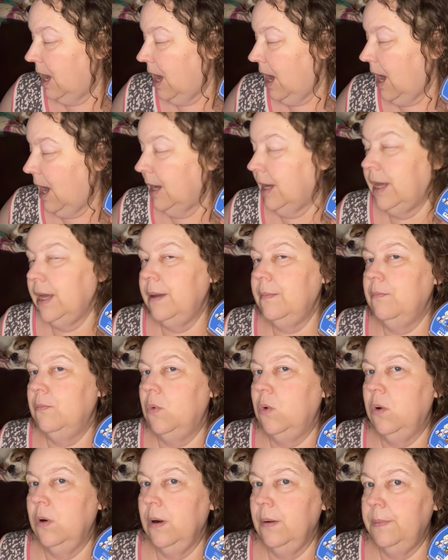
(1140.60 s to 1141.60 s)
I get
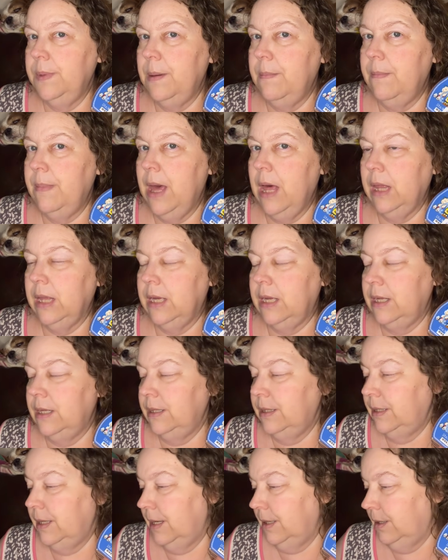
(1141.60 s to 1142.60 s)
more of the
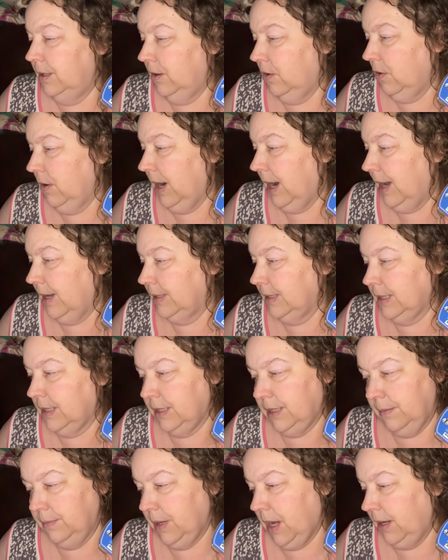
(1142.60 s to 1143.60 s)
melon than the grass,
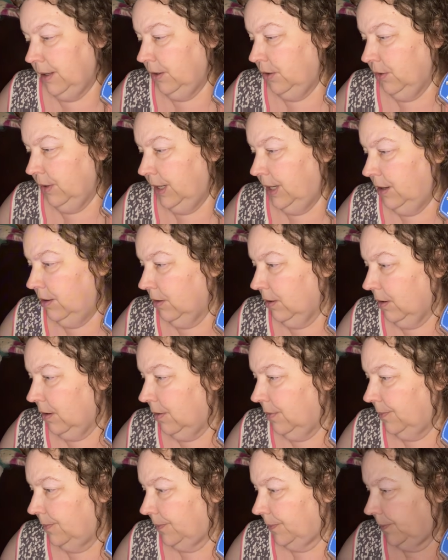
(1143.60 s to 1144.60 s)
because I'm not a green
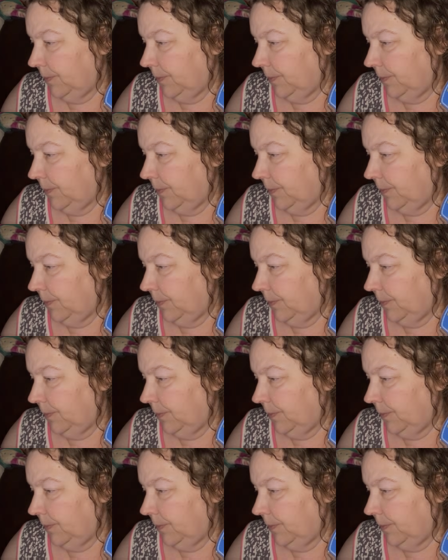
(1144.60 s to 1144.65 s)
girl.